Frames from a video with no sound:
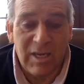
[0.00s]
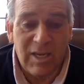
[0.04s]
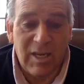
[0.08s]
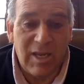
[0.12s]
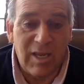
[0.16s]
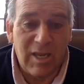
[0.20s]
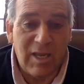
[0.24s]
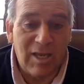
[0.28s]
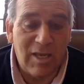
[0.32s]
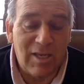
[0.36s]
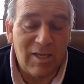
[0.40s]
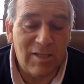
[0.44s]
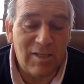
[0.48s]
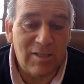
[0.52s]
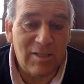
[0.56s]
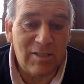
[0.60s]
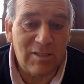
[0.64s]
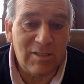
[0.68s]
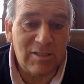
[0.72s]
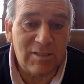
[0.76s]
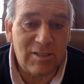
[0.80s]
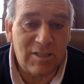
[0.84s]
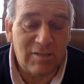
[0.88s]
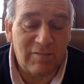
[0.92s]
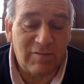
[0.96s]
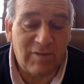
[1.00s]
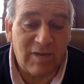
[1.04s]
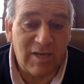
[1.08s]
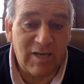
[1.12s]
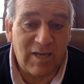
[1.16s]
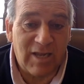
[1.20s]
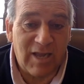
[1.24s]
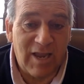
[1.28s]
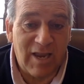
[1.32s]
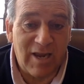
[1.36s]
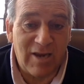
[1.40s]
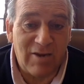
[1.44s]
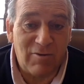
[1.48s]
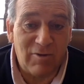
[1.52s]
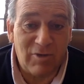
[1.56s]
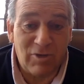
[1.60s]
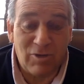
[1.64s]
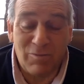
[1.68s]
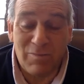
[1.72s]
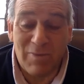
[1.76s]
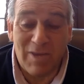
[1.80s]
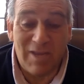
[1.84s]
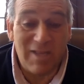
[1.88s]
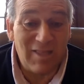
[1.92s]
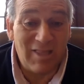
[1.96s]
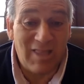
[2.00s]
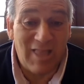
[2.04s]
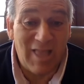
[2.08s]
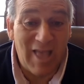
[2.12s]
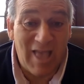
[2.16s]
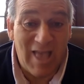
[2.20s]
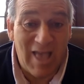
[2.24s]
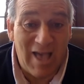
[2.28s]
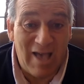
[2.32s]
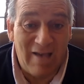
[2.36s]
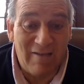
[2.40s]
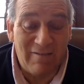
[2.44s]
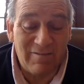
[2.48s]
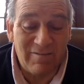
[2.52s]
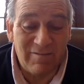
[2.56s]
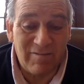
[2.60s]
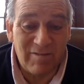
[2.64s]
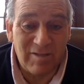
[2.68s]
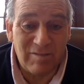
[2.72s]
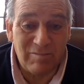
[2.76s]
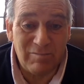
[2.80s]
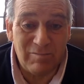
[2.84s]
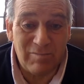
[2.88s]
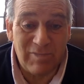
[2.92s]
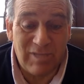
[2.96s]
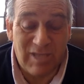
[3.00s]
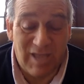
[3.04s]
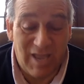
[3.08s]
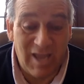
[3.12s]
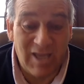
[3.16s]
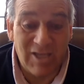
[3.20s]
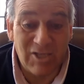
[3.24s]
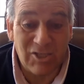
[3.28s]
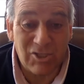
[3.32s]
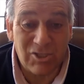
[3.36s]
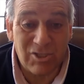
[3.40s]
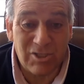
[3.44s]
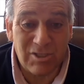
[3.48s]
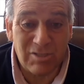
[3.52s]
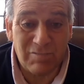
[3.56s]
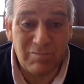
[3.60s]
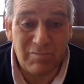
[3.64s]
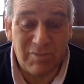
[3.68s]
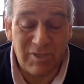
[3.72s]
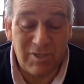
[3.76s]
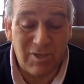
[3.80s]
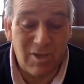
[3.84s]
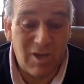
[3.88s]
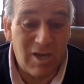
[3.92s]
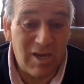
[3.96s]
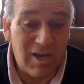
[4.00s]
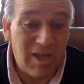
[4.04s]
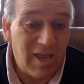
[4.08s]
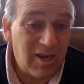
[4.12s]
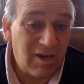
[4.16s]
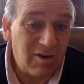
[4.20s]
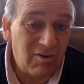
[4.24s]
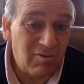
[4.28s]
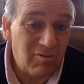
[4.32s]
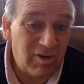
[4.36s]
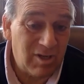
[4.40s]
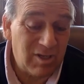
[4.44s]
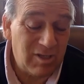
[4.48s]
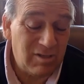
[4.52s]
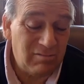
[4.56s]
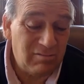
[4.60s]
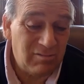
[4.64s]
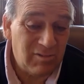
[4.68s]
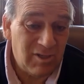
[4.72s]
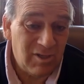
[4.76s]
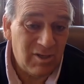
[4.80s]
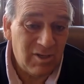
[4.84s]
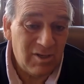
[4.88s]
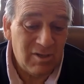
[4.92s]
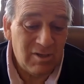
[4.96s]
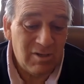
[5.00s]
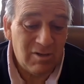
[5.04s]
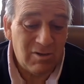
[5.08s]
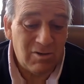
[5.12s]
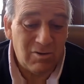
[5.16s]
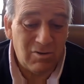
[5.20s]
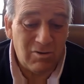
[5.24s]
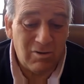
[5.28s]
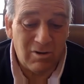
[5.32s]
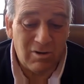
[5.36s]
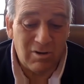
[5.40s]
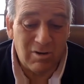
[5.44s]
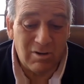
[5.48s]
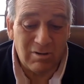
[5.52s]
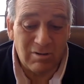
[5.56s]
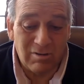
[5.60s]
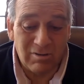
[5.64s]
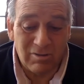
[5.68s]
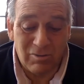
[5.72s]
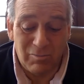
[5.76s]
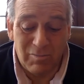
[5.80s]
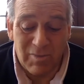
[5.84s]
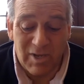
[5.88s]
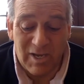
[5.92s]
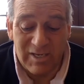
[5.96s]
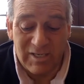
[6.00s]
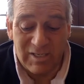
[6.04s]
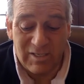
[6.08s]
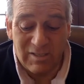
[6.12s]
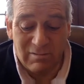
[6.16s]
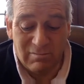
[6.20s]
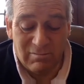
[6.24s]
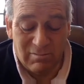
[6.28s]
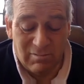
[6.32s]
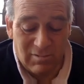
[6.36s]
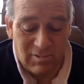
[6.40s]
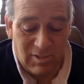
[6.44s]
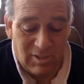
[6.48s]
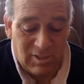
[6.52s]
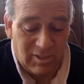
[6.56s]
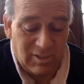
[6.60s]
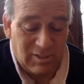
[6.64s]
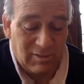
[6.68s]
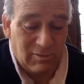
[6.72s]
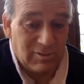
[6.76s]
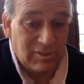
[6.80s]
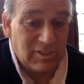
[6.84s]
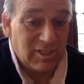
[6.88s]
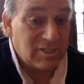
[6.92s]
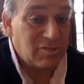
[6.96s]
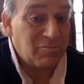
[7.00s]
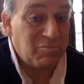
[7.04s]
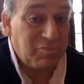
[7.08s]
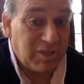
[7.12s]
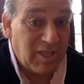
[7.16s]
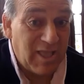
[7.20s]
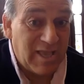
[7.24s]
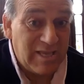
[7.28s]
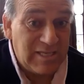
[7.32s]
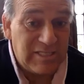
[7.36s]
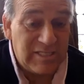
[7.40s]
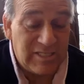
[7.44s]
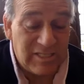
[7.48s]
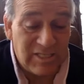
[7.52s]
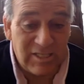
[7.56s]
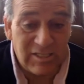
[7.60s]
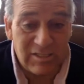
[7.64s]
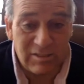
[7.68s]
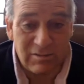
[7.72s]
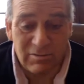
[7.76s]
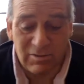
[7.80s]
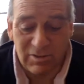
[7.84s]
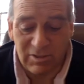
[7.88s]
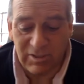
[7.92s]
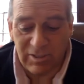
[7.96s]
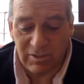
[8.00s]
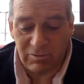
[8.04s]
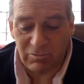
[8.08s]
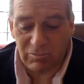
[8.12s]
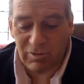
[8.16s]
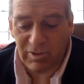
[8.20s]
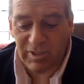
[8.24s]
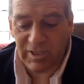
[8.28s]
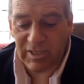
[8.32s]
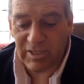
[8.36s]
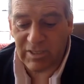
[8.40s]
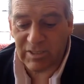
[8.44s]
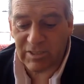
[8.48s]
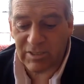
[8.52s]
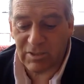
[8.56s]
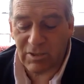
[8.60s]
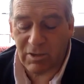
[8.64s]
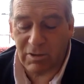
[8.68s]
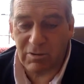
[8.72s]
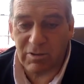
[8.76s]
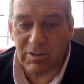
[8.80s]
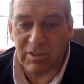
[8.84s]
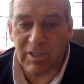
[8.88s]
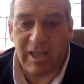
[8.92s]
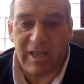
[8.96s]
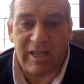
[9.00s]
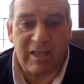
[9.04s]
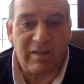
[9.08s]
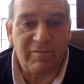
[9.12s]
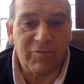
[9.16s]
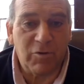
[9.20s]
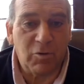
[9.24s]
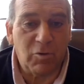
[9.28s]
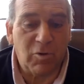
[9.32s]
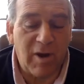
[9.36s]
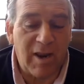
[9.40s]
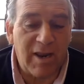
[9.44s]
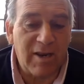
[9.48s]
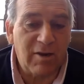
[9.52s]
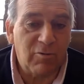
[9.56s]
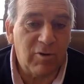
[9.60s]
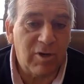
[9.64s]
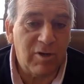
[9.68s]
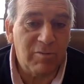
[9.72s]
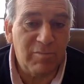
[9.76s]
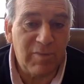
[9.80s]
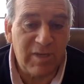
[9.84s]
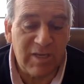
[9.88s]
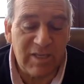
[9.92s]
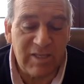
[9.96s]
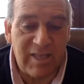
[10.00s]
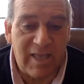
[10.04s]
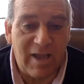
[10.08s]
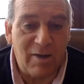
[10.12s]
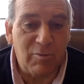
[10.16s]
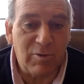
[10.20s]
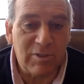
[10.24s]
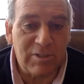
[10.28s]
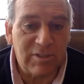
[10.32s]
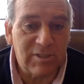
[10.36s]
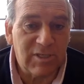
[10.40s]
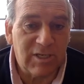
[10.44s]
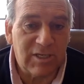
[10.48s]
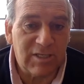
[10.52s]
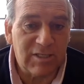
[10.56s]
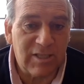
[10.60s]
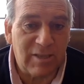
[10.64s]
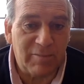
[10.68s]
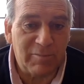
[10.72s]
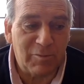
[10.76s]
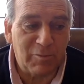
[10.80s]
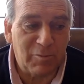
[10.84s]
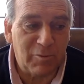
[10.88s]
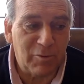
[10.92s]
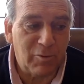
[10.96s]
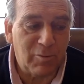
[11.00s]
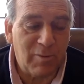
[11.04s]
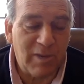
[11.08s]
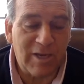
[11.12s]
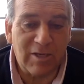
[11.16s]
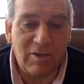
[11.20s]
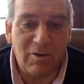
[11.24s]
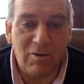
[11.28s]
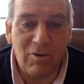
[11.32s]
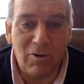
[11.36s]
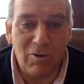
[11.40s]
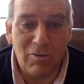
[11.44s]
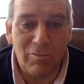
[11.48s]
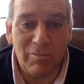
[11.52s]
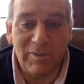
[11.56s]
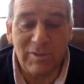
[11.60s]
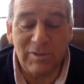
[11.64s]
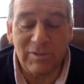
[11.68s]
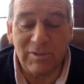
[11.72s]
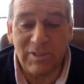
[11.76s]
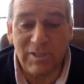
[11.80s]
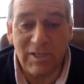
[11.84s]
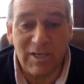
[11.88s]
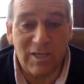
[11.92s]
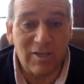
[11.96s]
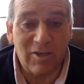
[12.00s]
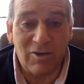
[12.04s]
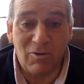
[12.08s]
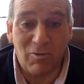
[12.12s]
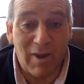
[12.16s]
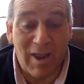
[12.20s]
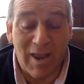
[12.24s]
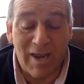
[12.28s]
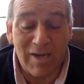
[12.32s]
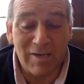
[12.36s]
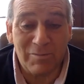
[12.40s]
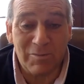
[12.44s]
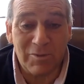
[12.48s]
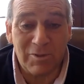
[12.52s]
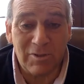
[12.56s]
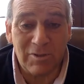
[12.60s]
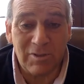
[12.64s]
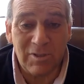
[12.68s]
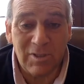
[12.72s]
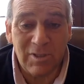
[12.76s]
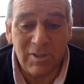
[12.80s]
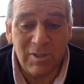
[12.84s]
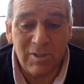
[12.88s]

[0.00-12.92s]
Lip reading: and instead of getting angry, you might laugh and be anxious but not angry. Or you might displace it literally. So like if you were angry at me and that wasn't acceptable, you might go home and kick your animal,